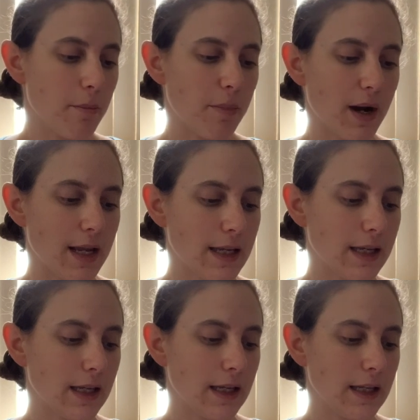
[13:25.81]
by
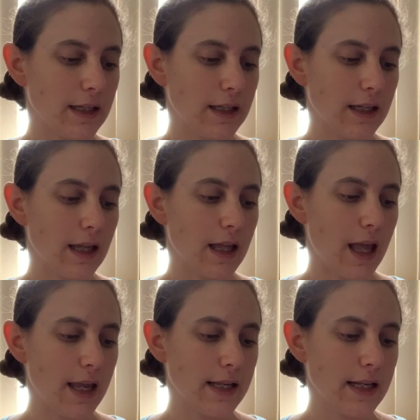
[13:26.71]

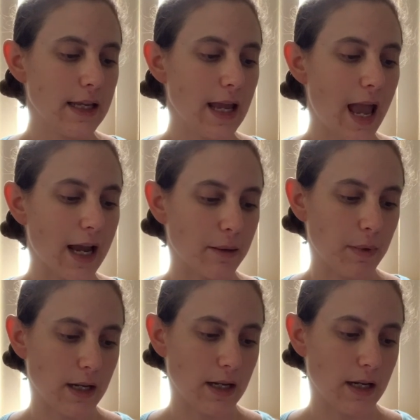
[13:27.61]
Edie Ekman,